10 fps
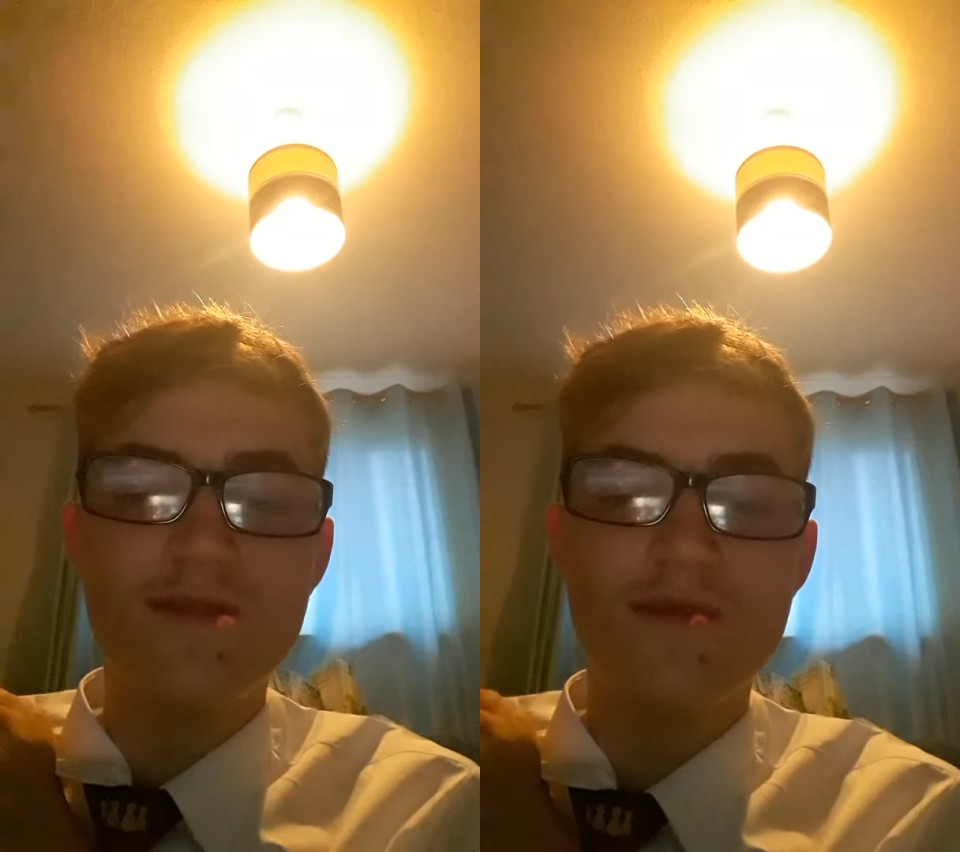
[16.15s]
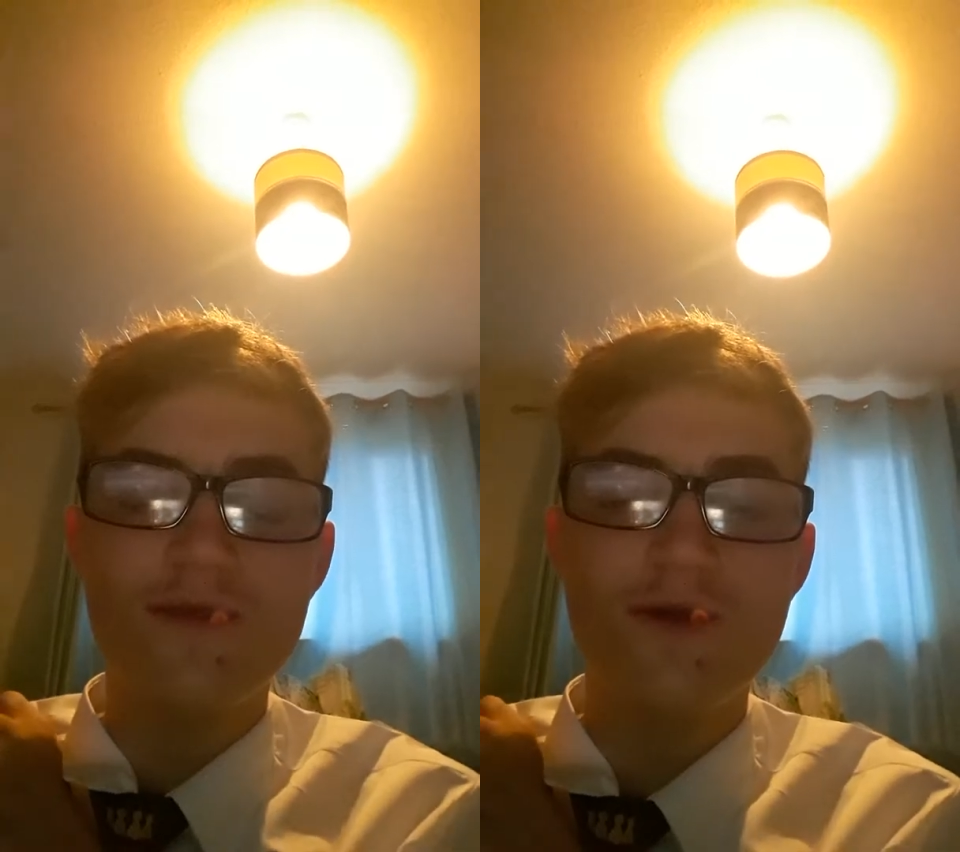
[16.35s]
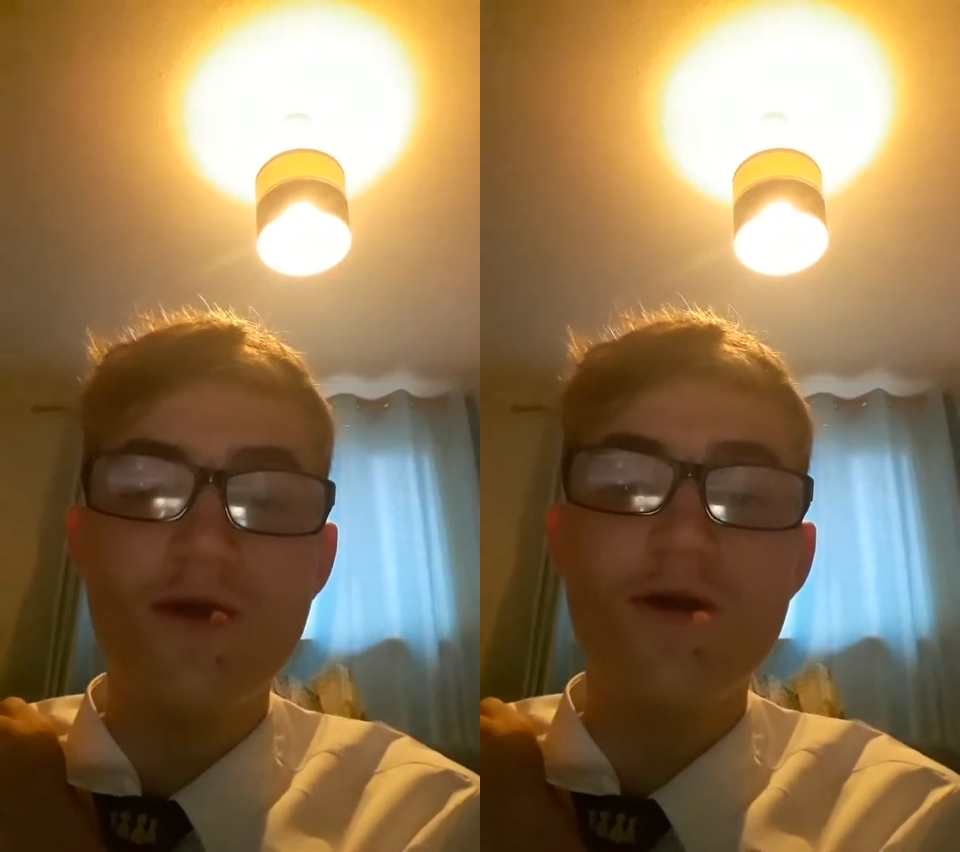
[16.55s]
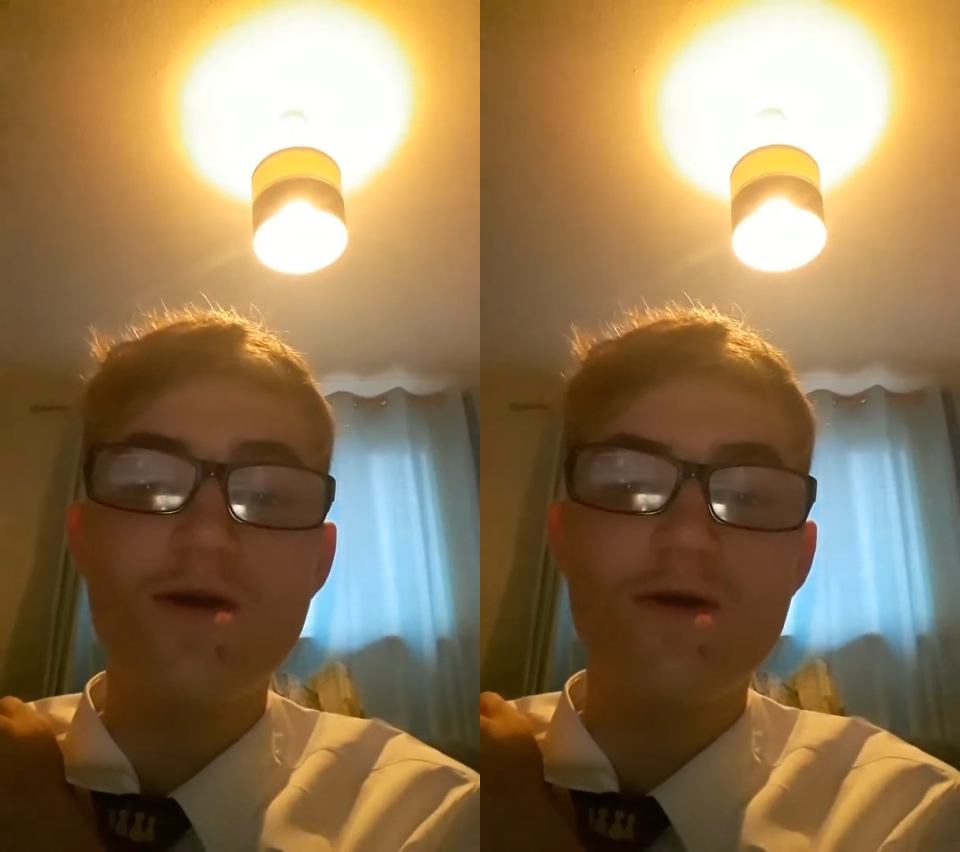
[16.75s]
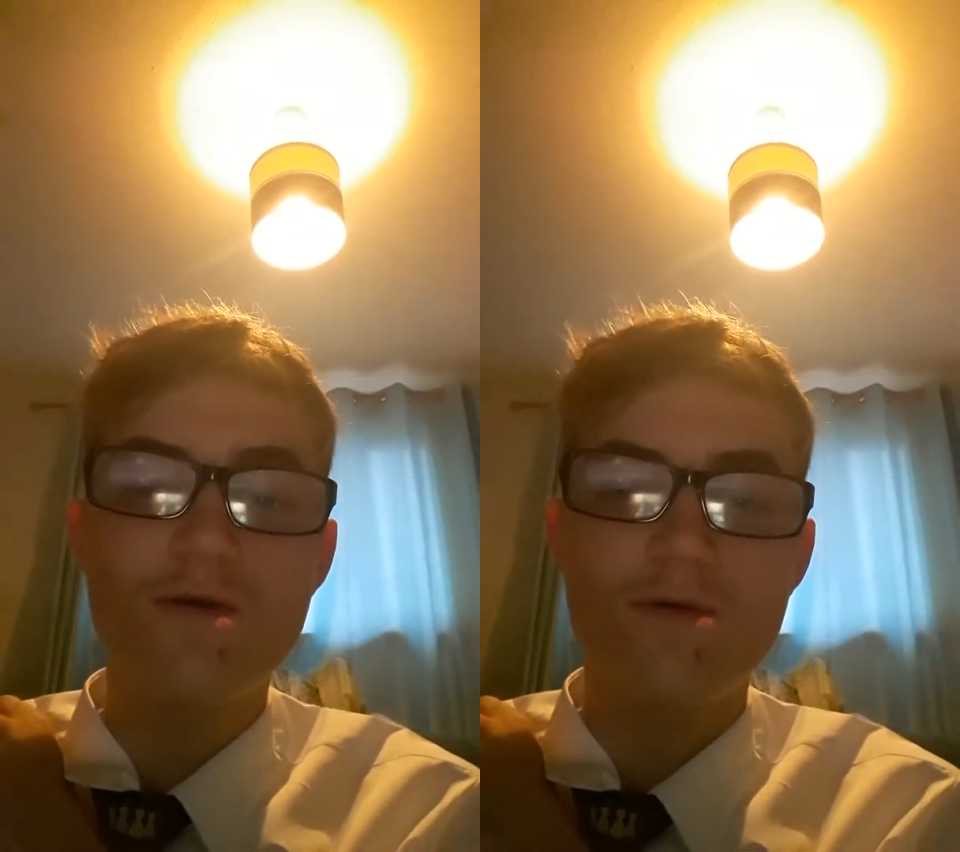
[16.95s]

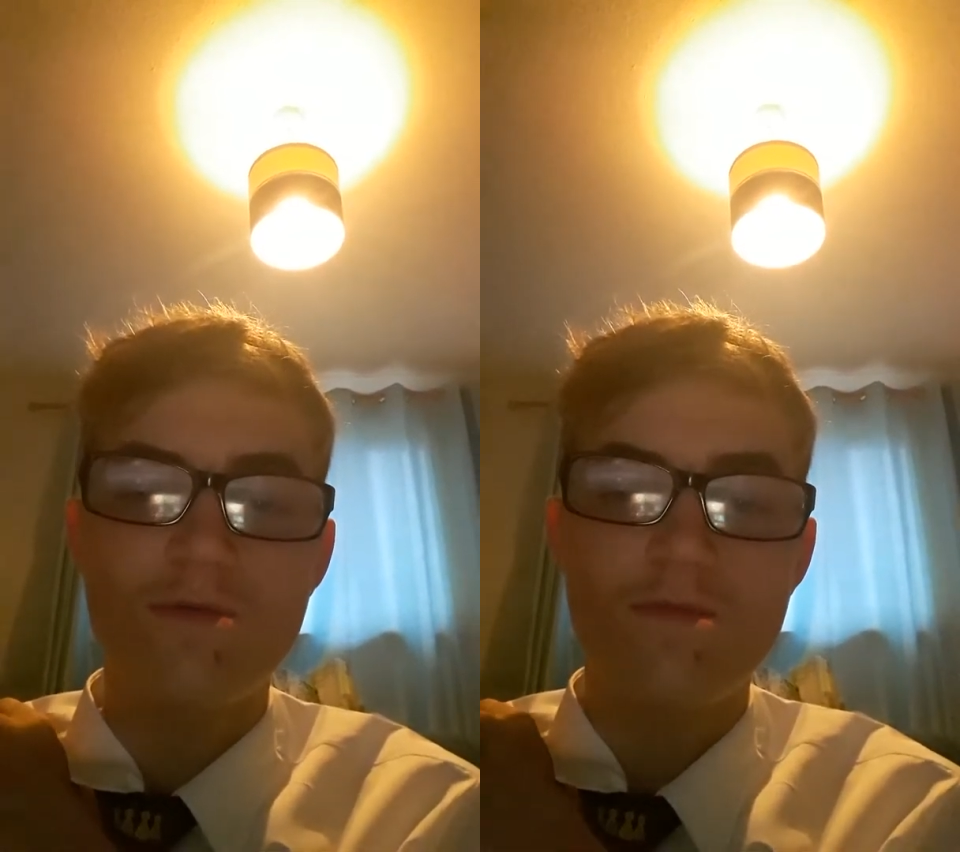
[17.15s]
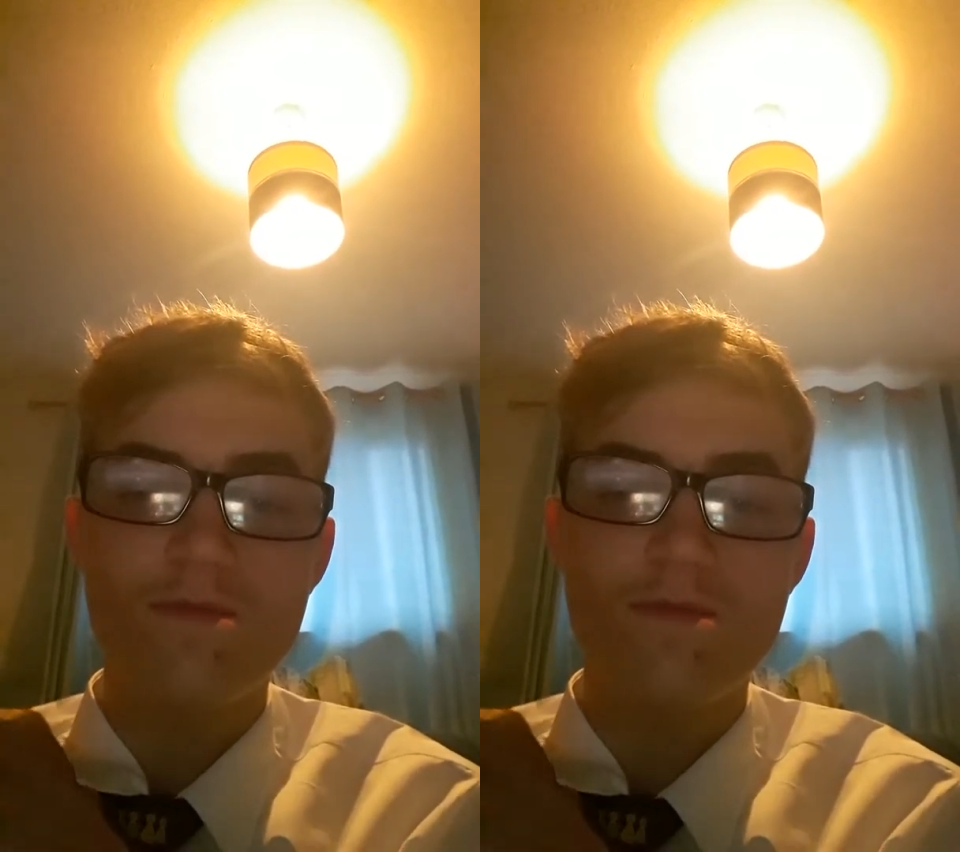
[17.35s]
School!